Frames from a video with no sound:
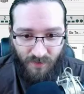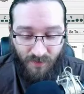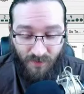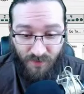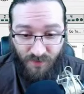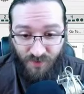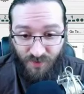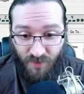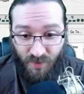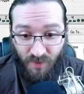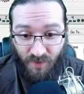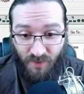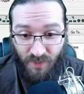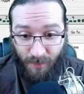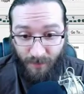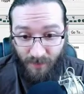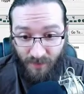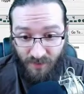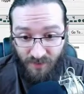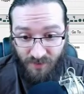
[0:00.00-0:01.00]
Or drawing
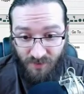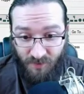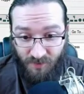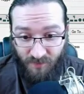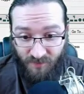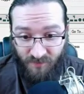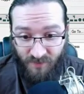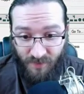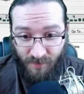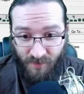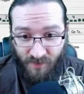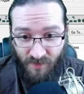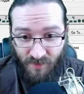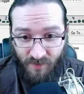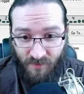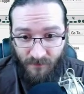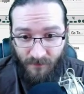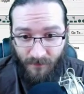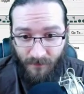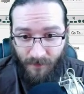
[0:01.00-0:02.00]
them like it should be, for that
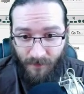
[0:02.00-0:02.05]
matter.